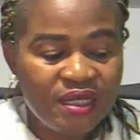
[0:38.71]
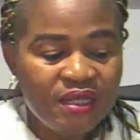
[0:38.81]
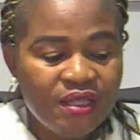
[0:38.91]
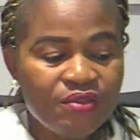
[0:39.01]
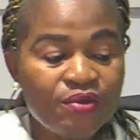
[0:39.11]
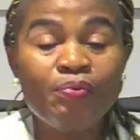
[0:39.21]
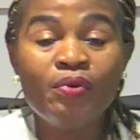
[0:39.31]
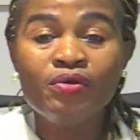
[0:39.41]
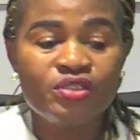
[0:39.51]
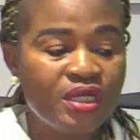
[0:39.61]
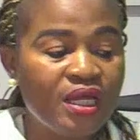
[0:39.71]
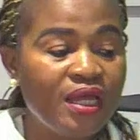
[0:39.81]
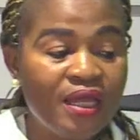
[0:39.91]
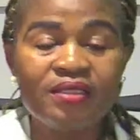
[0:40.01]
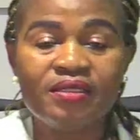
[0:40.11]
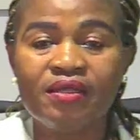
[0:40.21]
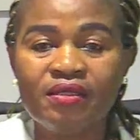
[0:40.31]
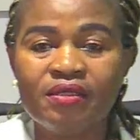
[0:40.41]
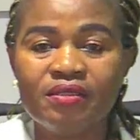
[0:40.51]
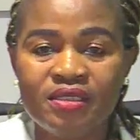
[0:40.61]
The Punch, and
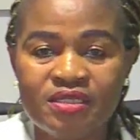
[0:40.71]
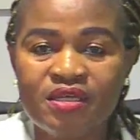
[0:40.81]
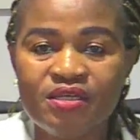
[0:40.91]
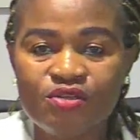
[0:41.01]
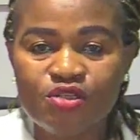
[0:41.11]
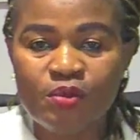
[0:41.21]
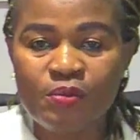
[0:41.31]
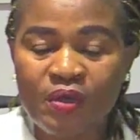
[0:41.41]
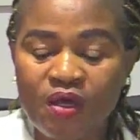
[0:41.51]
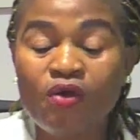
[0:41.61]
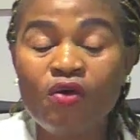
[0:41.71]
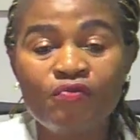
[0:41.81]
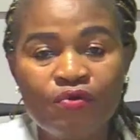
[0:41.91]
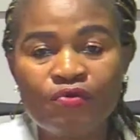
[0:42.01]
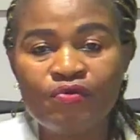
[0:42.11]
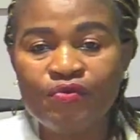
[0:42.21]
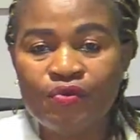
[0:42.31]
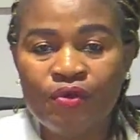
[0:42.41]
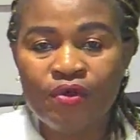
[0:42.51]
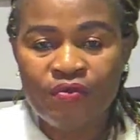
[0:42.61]
THISDAY newspaper, all for review
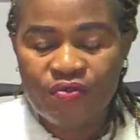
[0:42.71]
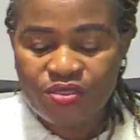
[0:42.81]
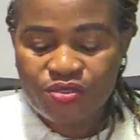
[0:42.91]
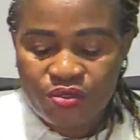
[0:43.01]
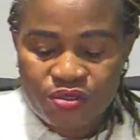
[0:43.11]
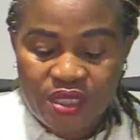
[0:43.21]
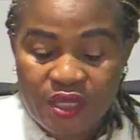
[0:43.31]
this Thursday.